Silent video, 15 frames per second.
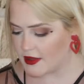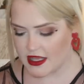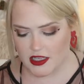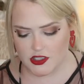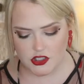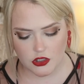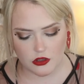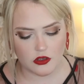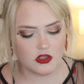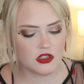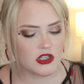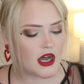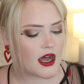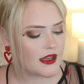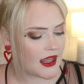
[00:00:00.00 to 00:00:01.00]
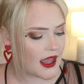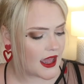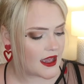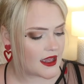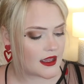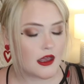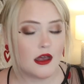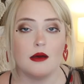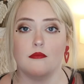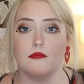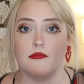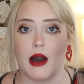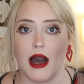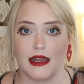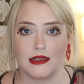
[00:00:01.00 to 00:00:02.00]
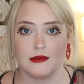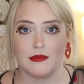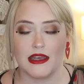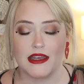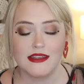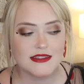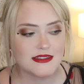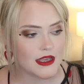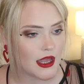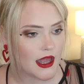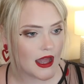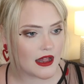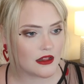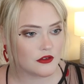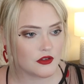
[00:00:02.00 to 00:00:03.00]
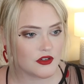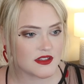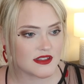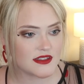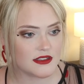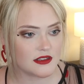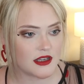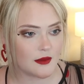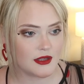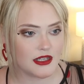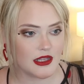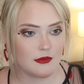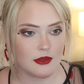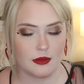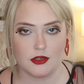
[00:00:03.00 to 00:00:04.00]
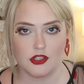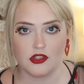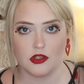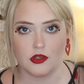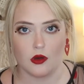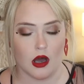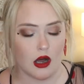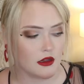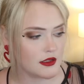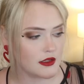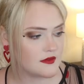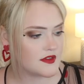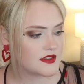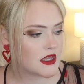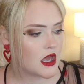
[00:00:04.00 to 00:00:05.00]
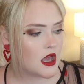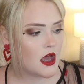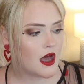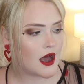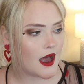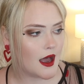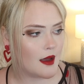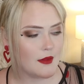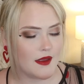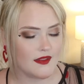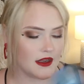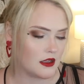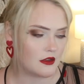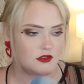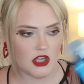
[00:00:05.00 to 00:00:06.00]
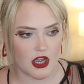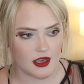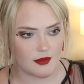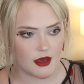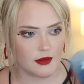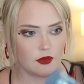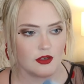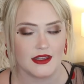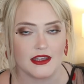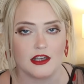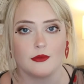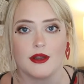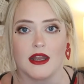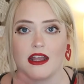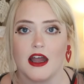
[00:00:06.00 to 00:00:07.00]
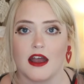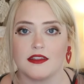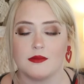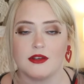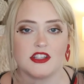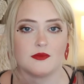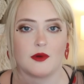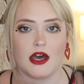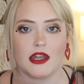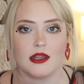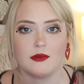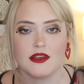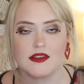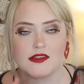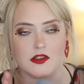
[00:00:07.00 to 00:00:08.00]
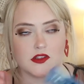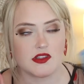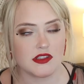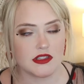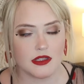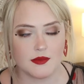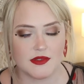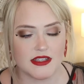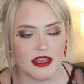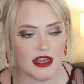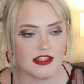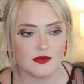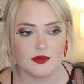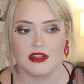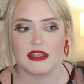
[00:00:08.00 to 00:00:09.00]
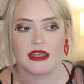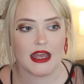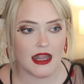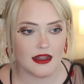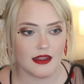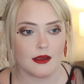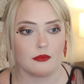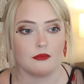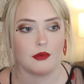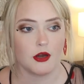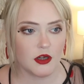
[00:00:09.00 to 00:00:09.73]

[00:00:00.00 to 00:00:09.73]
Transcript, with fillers: Each girl got a body mist. Eleanor's is still coming in, but I'm going to show you Olive's, and then I'll talk about it more later. But I got them each a body mist. They're still obsessed with, again, like